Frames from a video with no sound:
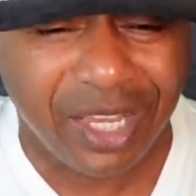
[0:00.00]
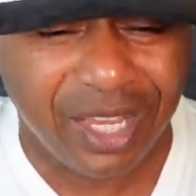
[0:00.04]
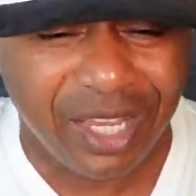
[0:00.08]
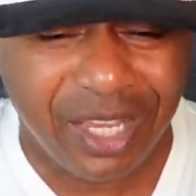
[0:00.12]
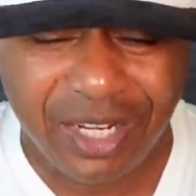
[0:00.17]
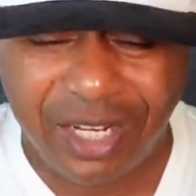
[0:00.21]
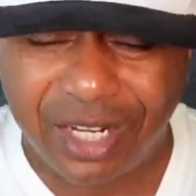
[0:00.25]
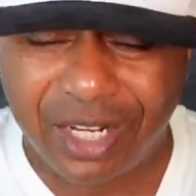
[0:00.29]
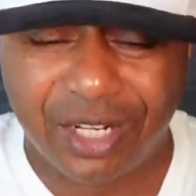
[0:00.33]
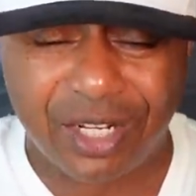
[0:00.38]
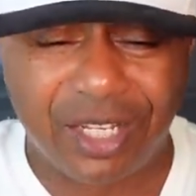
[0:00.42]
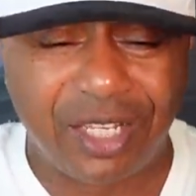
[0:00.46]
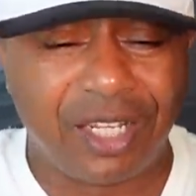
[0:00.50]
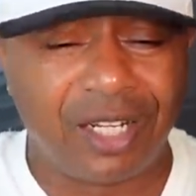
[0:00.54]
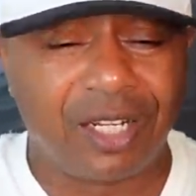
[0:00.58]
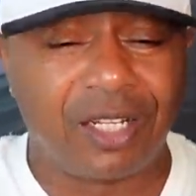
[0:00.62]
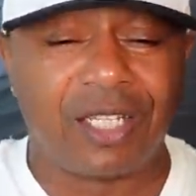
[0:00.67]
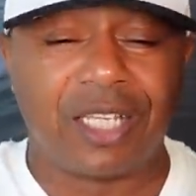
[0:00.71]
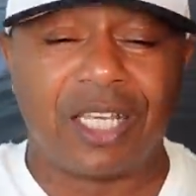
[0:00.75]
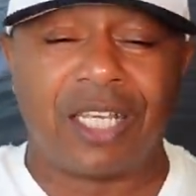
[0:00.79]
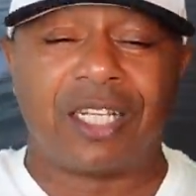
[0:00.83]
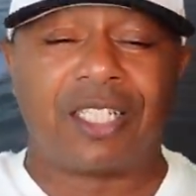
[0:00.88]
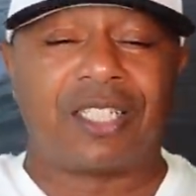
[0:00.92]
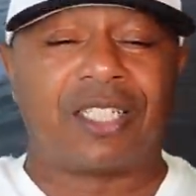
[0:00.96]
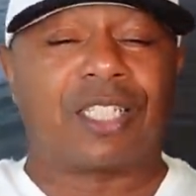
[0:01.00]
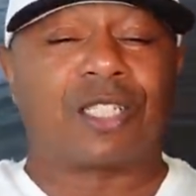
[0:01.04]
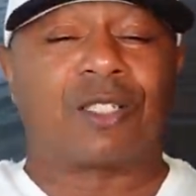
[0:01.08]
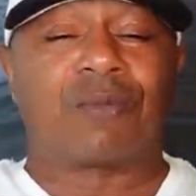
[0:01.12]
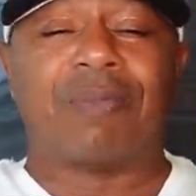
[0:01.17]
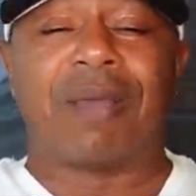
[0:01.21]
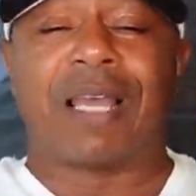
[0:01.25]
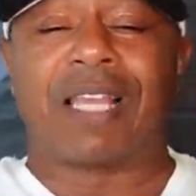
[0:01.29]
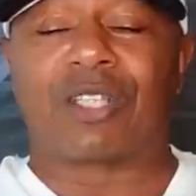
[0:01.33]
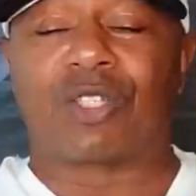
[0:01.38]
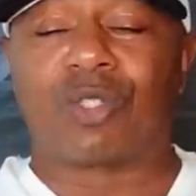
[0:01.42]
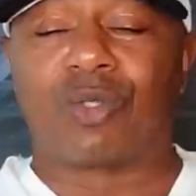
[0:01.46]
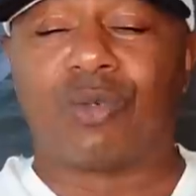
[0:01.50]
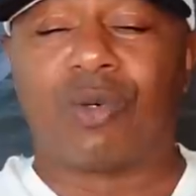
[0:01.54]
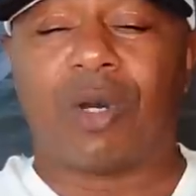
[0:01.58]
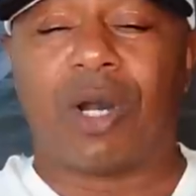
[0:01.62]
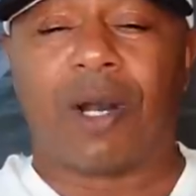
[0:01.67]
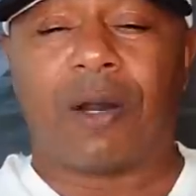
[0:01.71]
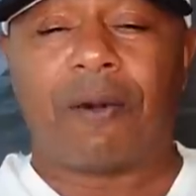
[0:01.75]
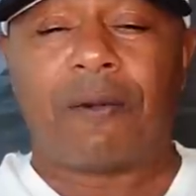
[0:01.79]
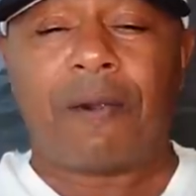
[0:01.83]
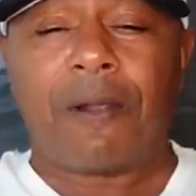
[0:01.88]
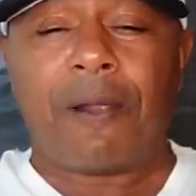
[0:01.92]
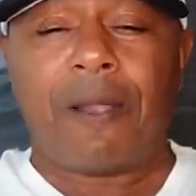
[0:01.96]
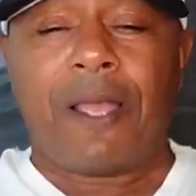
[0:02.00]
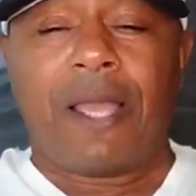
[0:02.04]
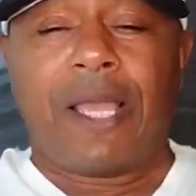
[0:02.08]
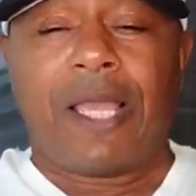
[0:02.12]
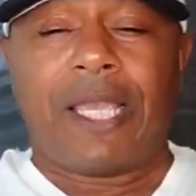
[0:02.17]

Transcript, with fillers: and it, it, it'll just mess you up.